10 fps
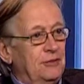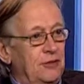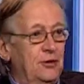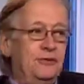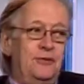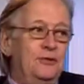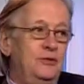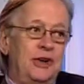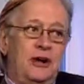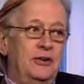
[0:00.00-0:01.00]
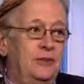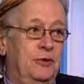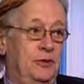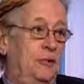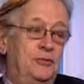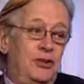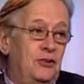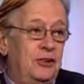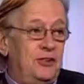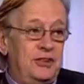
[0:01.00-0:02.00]
Vodafone's yeah. argument, I'm
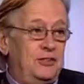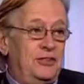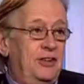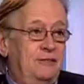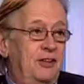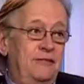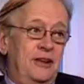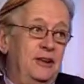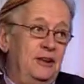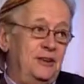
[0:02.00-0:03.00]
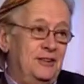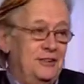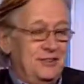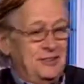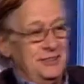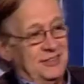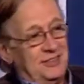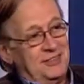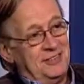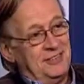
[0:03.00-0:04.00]
sorry, doesn't sound very valid. I think
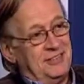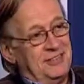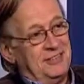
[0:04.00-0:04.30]
coming from you